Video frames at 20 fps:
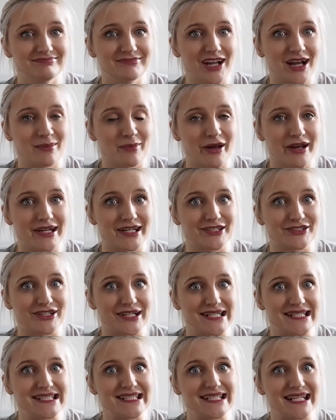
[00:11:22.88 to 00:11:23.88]
I married a
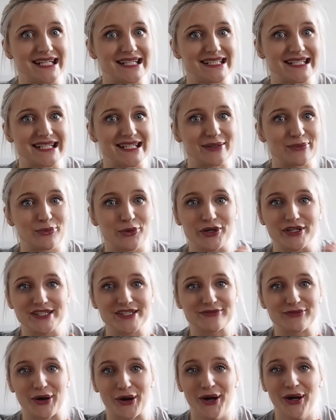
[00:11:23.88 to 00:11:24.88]
crazy lady.
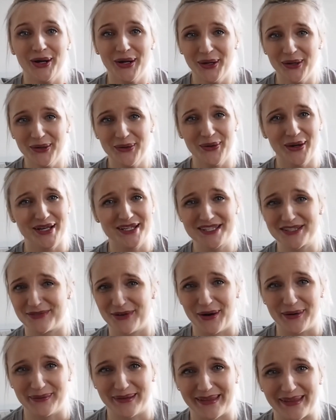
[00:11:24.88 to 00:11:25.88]
What's wrong? What's
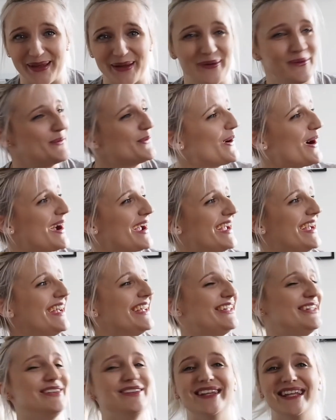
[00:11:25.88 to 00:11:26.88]
wrong with you? Why are
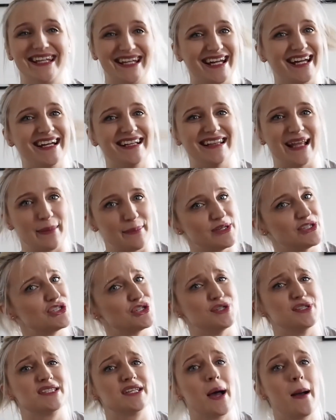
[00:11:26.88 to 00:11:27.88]
you licking the lemon
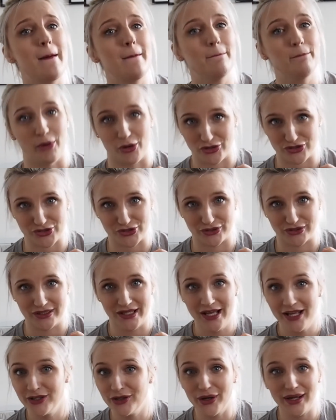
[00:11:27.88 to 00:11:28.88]
juice bottle?
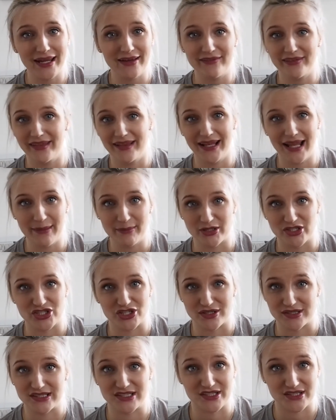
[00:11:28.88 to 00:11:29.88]
Not even the lemon
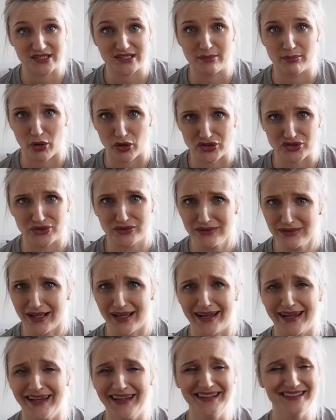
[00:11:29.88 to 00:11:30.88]
juice, just the bottle.
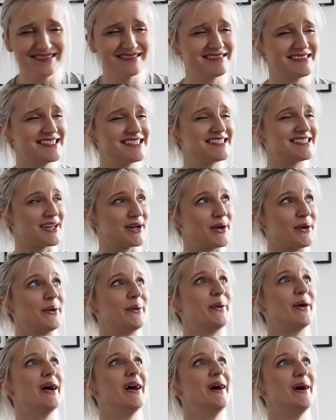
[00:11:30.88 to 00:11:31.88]
Like,
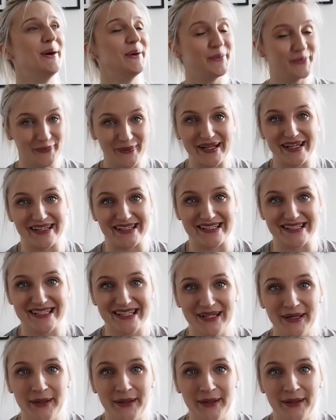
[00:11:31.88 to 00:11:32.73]
so weird.